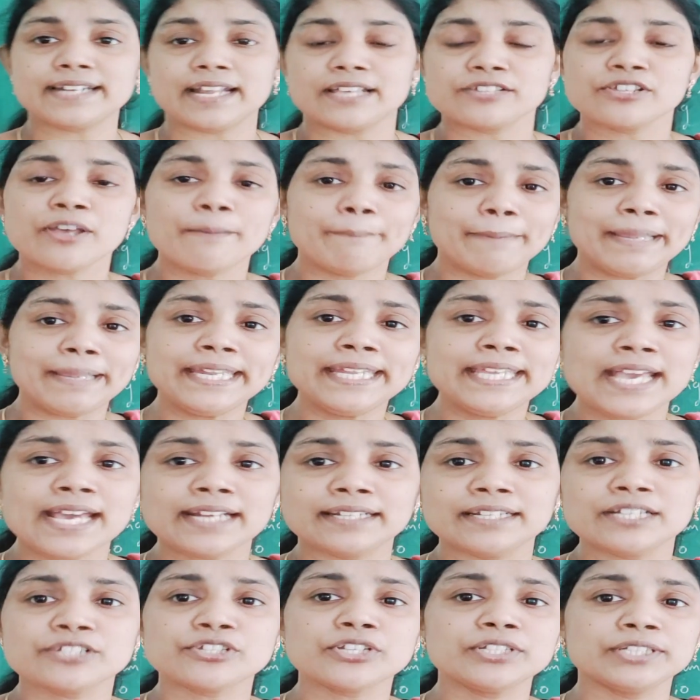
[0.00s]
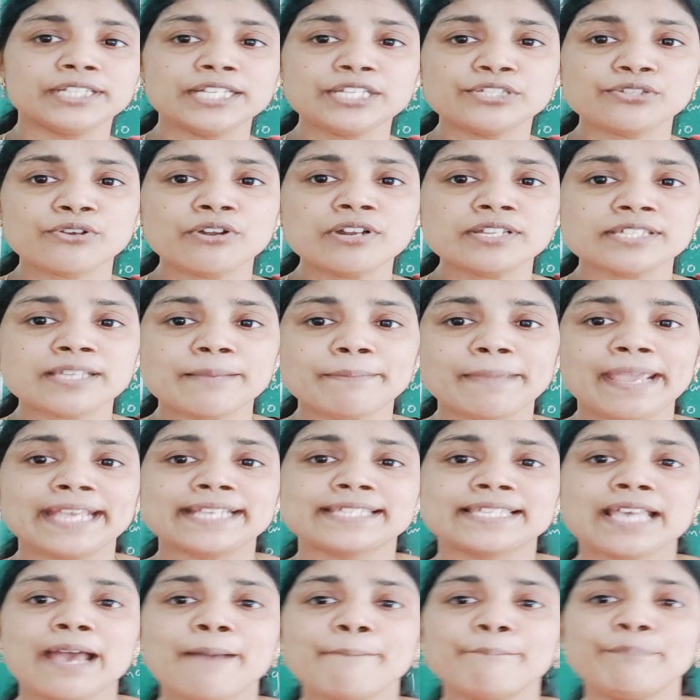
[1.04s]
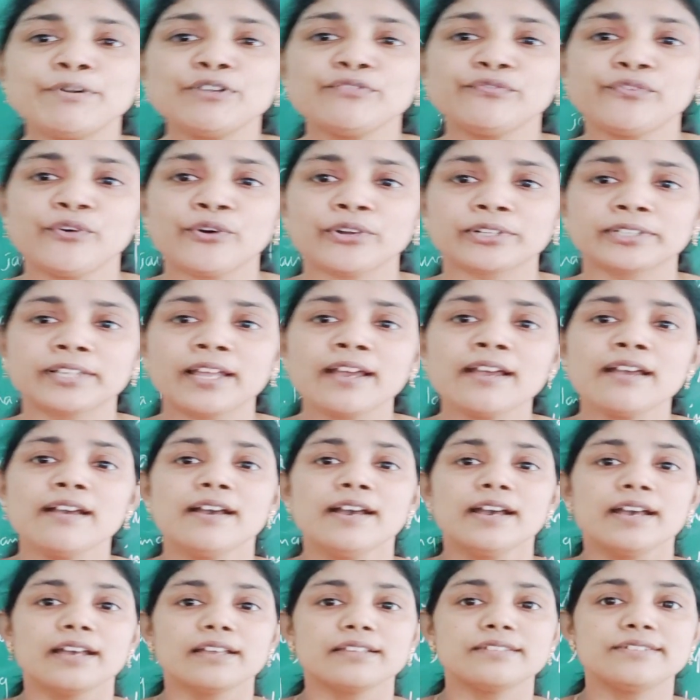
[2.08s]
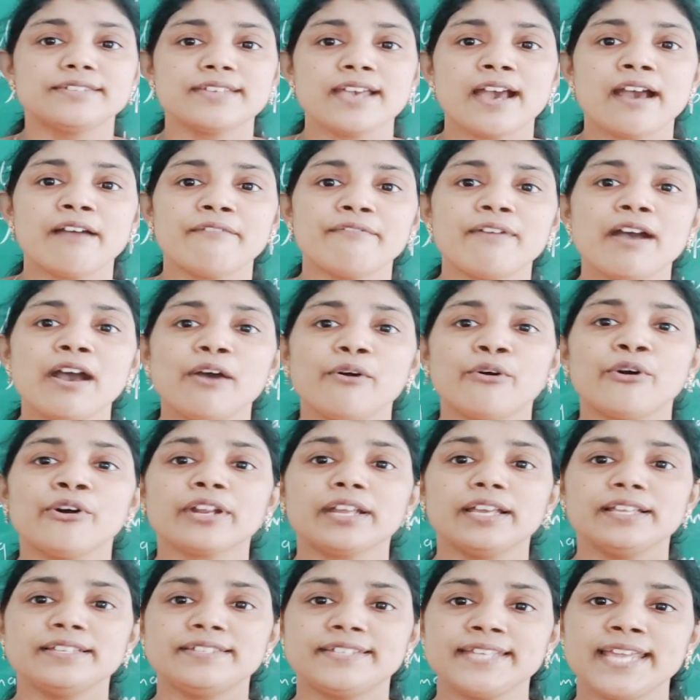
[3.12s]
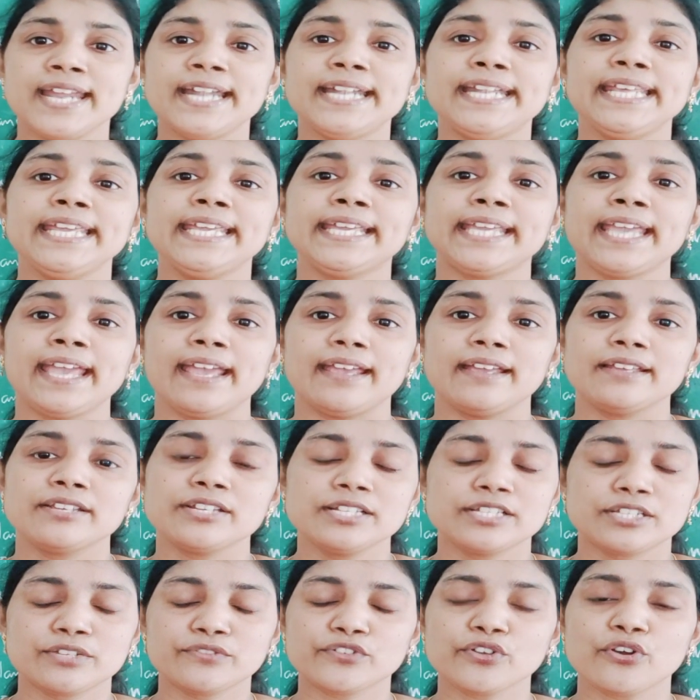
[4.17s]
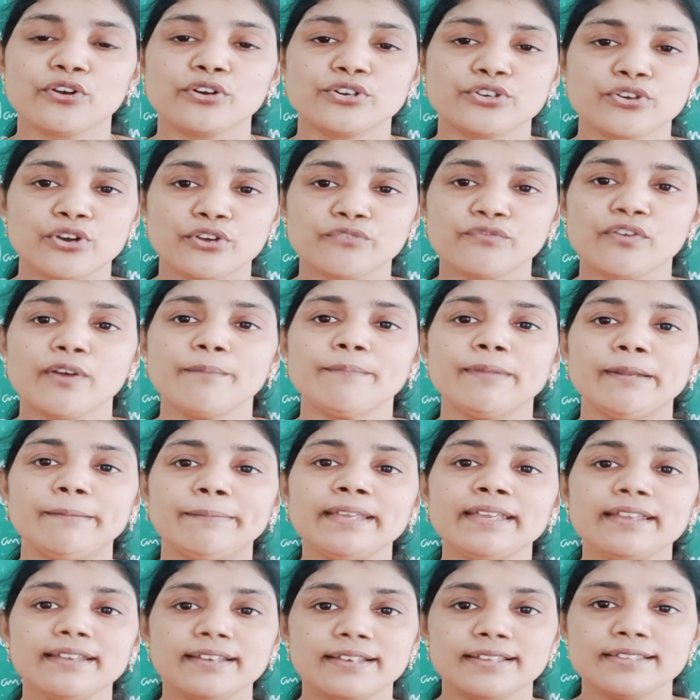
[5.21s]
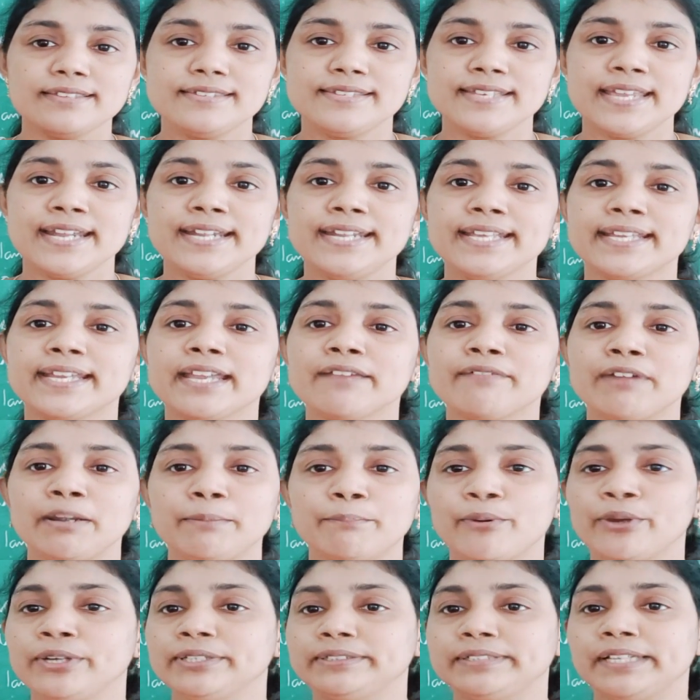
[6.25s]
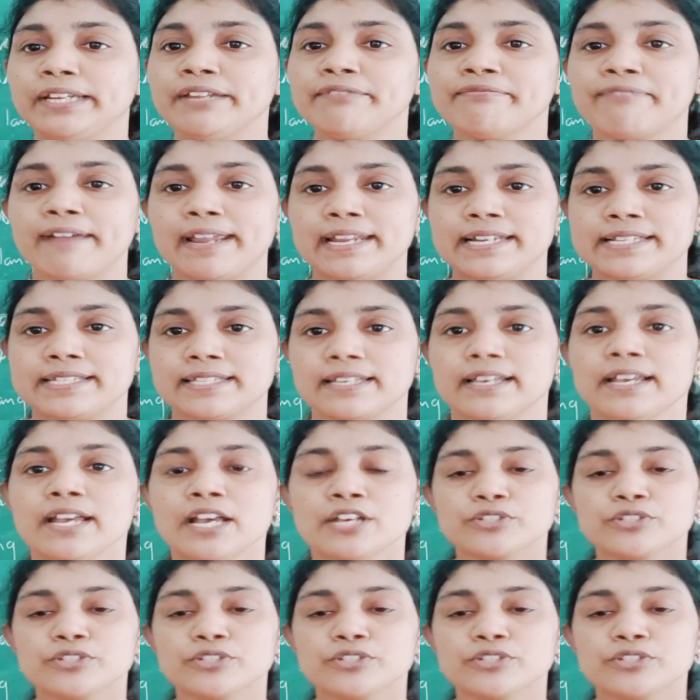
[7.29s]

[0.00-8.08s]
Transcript: So many are there. So these are some example for the Java or JDK. So its short form will be JDK 1.3 files.